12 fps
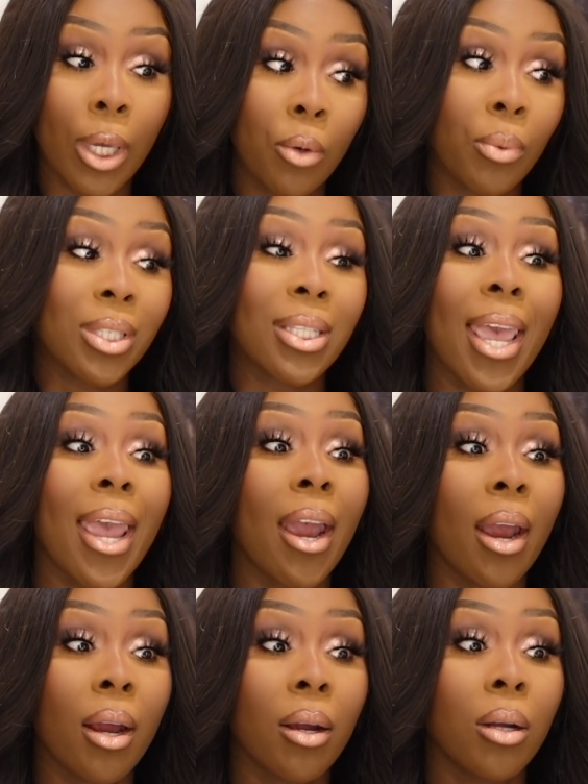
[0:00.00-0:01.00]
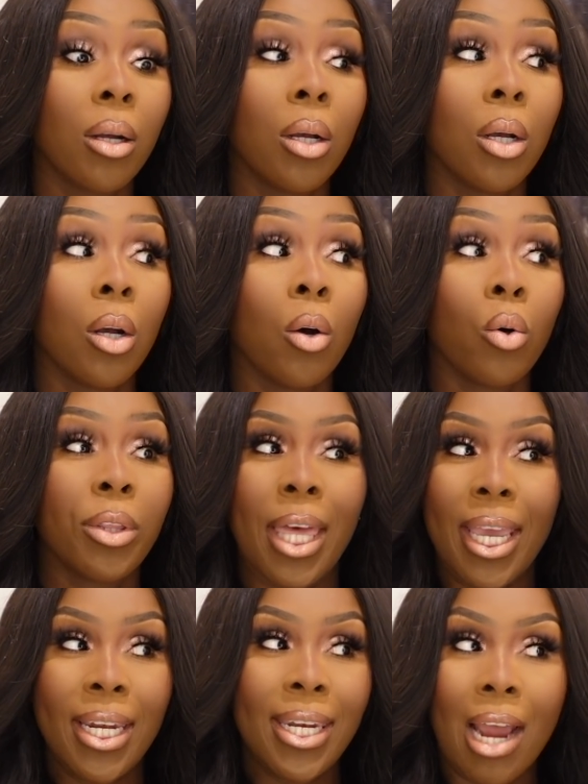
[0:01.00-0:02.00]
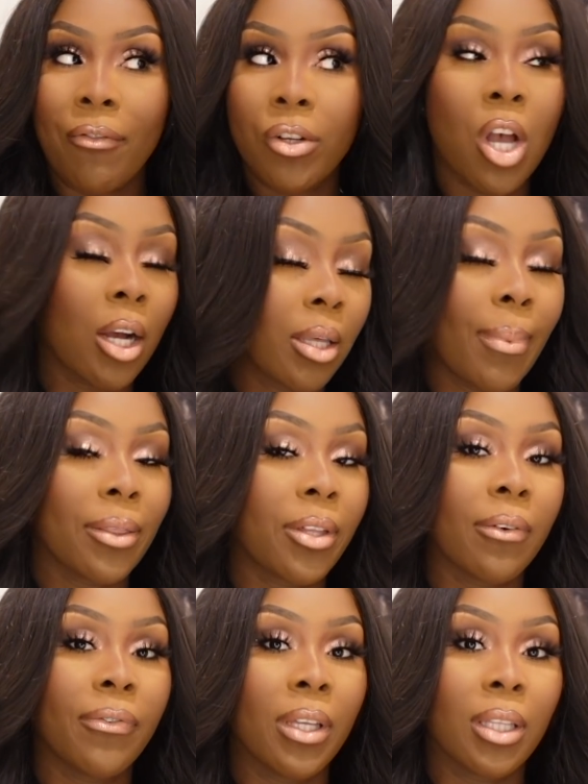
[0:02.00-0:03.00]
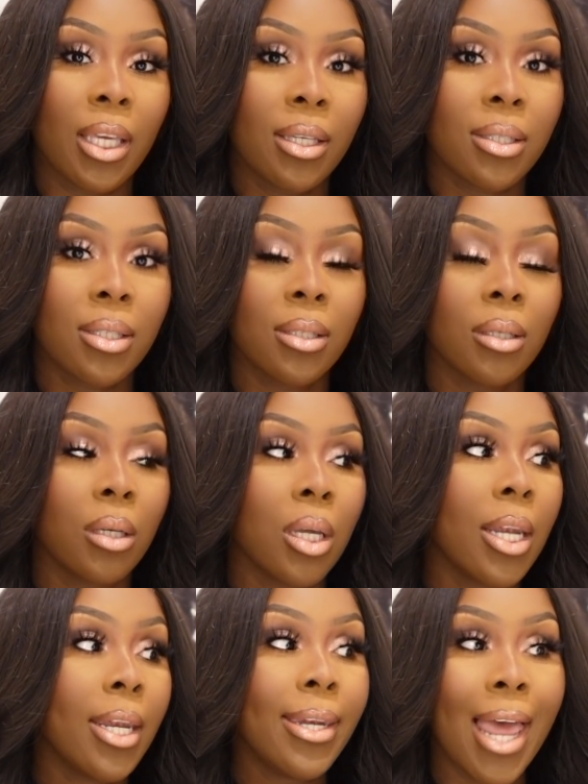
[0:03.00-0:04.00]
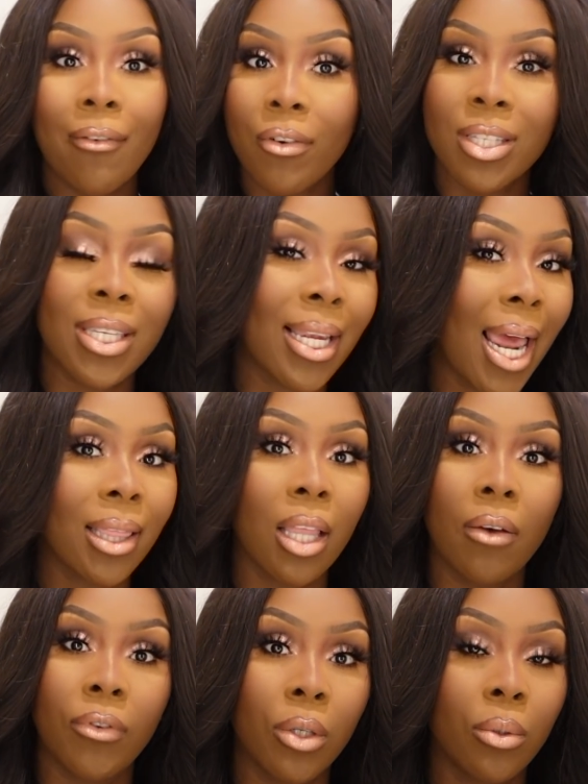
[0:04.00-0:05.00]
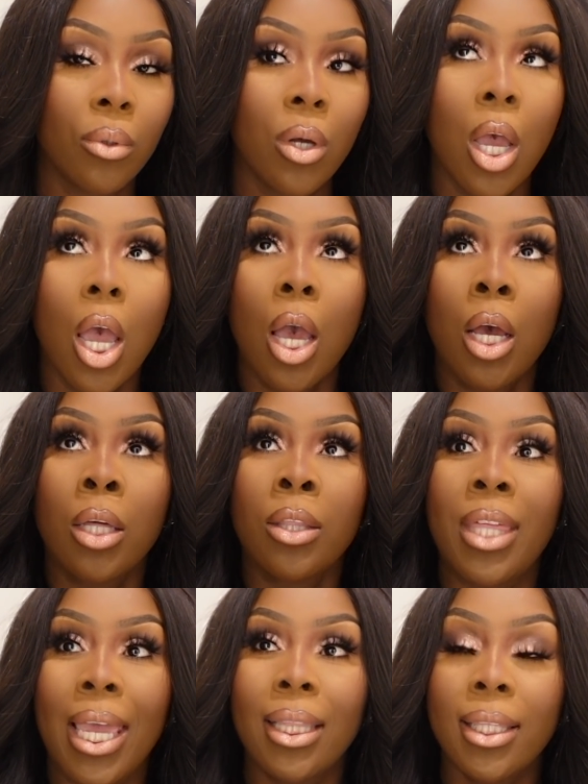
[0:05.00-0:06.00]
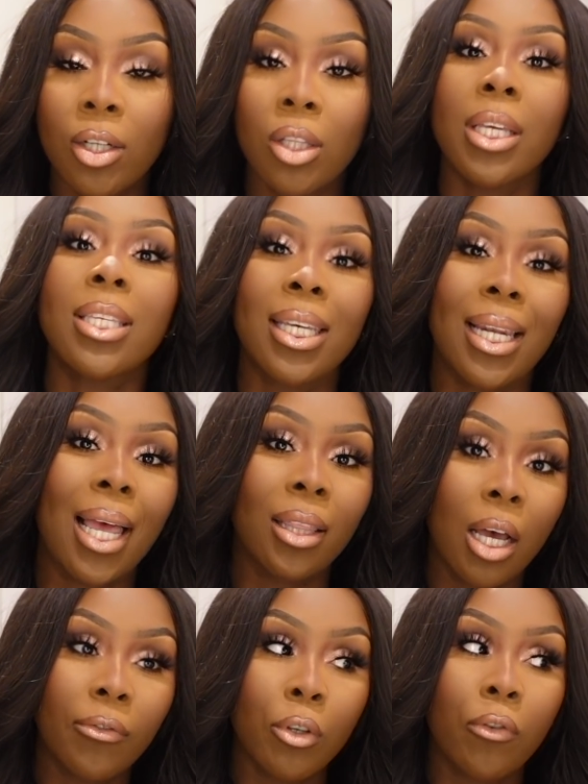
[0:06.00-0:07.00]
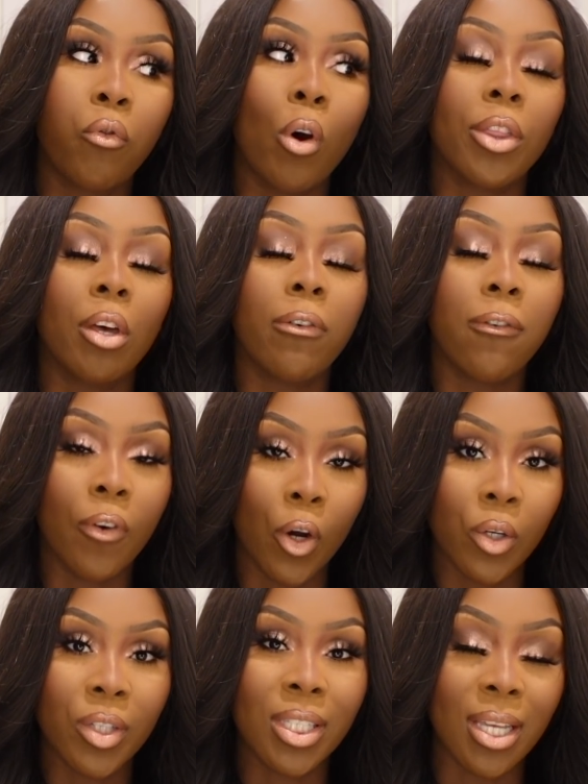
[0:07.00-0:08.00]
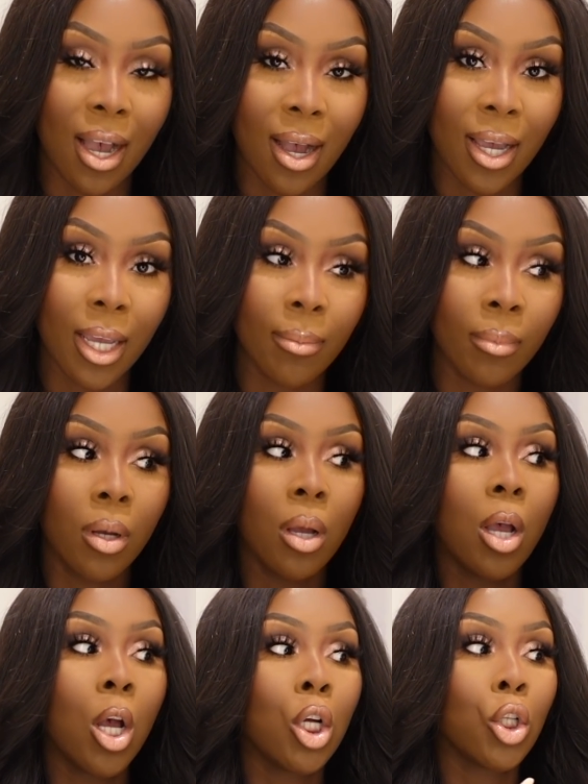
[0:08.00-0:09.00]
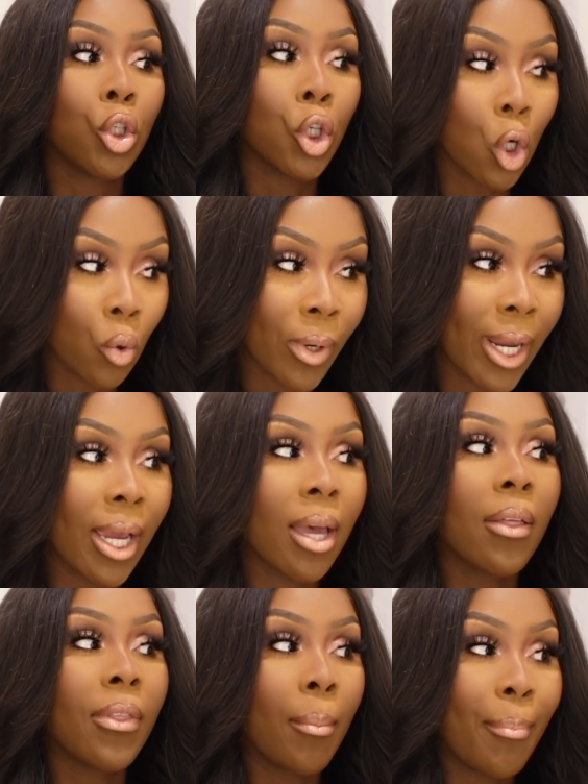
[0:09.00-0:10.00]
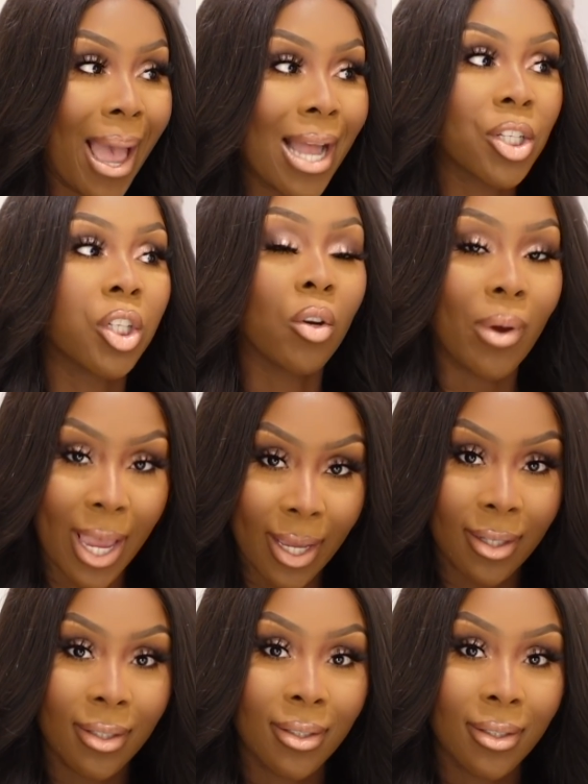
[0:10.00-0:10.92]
he was there, they never talked about their feelings, never said I love you. They literally said I love you for the first time during the Bachelorette.